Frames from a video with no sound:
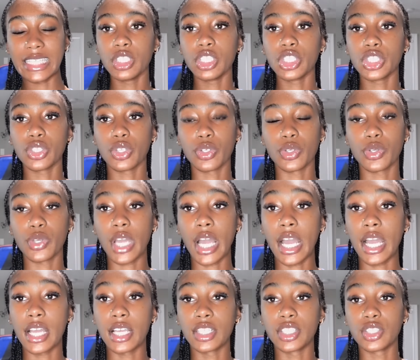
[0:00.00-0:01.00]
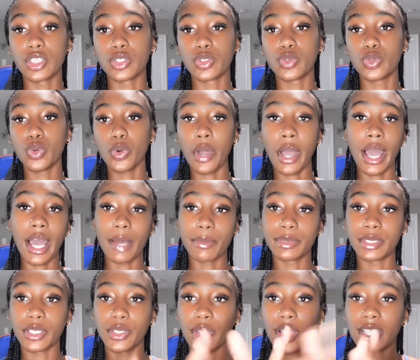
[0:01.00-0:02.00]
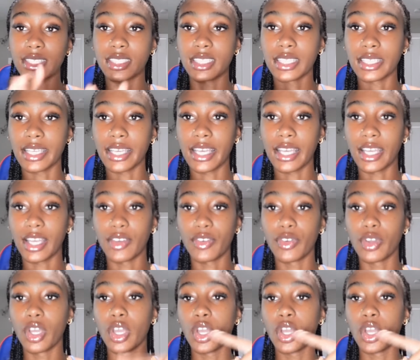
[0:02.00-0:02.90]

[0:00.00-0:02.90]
just showing you guys cool apps that you guys can get